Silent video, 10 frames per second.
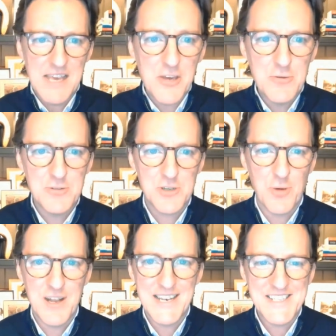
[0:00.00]
Thank you
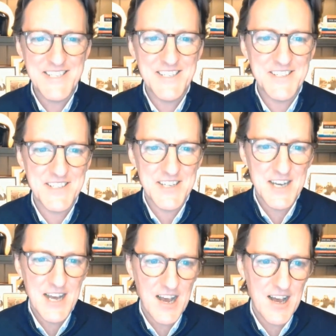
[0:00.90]
to our
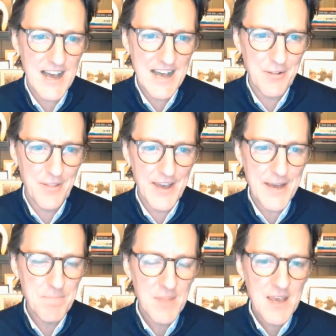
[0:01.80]
listeners out
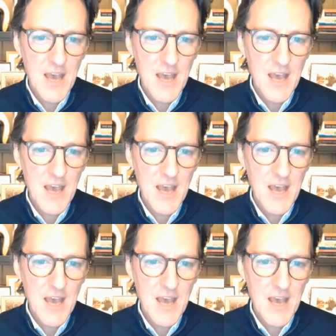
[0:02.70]
there.